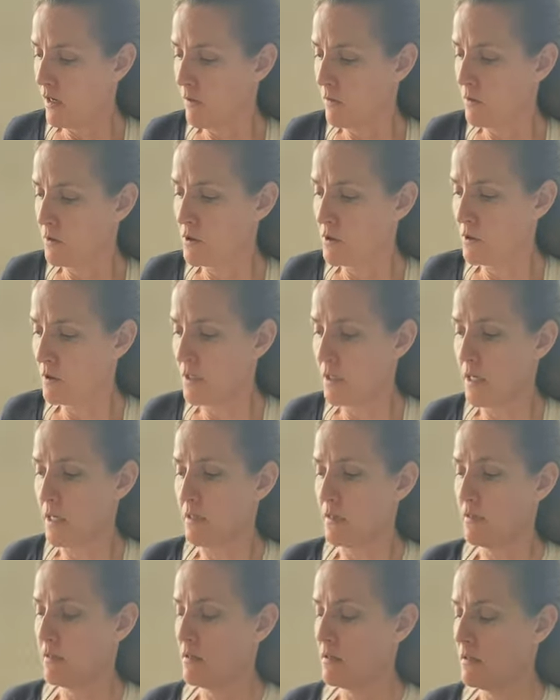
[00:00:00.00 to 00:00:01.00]
which is
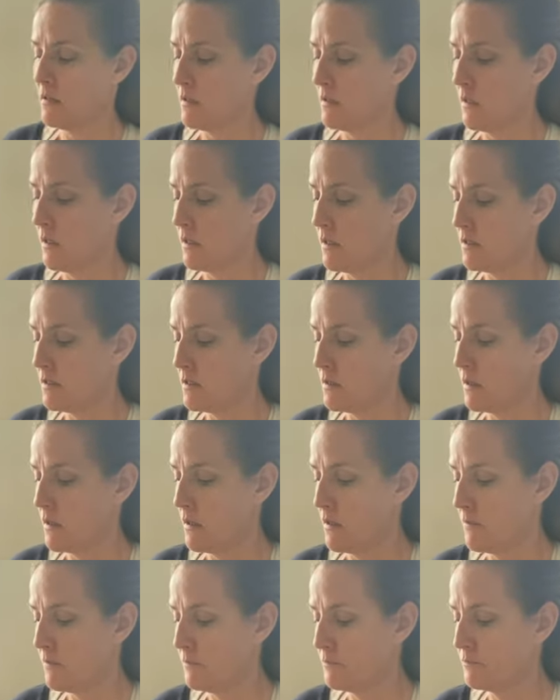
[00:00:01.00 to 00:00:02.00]
nice. And
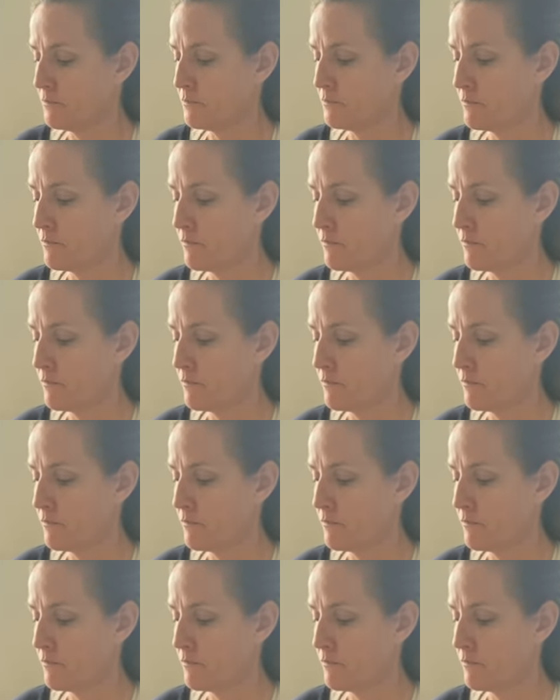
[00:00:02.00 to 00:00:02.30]
I'm